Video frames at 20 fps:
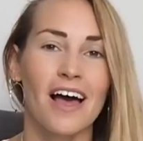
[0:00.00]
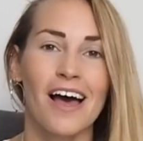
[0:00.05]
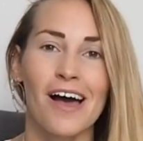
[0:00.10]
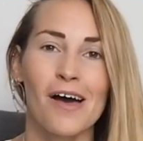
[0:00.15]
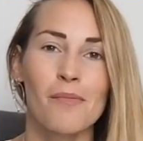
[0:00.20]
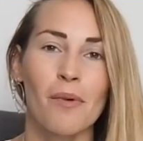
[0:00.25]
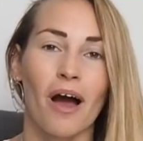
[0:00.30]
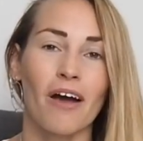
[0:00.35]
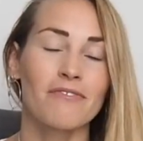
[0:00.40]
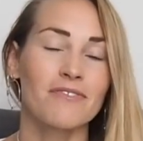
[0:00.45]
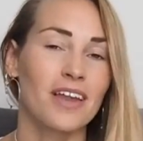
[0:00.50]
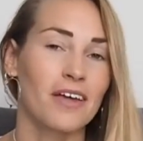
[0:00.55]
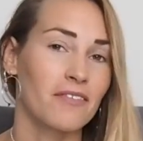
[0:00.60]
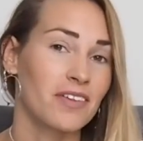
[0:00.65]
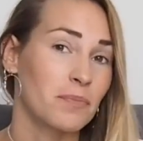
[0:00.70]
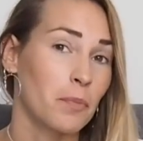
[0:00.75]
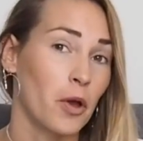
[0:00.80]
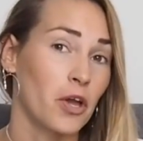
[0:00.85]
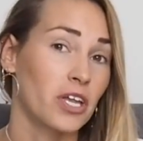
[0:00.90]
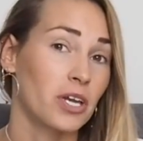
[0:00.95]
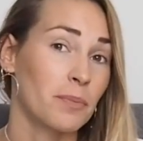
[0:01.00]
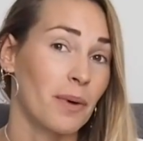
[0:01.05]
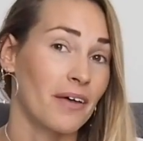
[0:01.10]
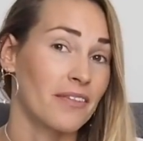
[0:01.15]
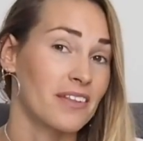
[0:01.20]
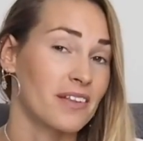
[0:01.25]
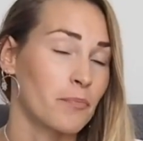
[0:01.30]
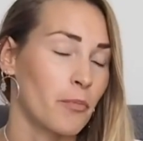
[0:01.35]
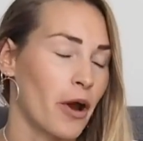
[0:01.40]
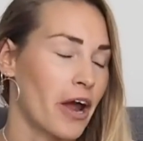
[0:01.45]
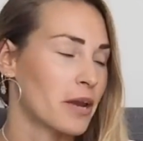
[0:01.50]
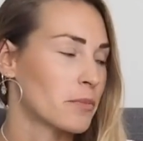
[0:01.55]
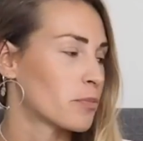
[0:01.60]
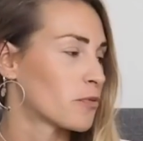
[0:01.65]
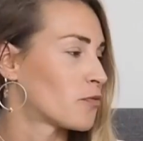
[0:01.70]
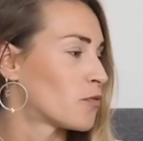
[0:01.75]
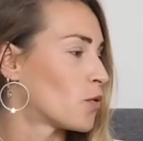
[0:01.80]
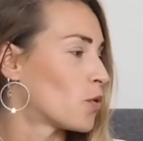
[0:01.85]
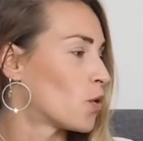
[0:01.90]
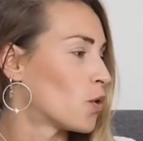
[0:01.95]
I've never spoken about this brand
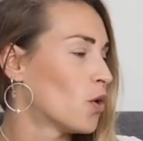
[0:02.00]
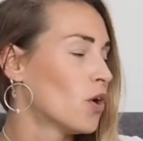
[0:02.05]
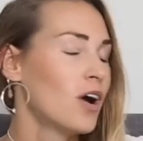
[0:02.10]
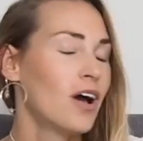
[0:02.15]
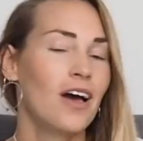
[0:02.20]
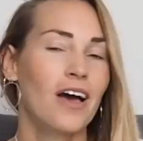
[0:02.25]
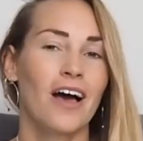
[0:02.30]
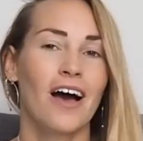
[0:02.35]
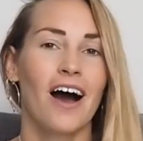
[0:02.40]
before,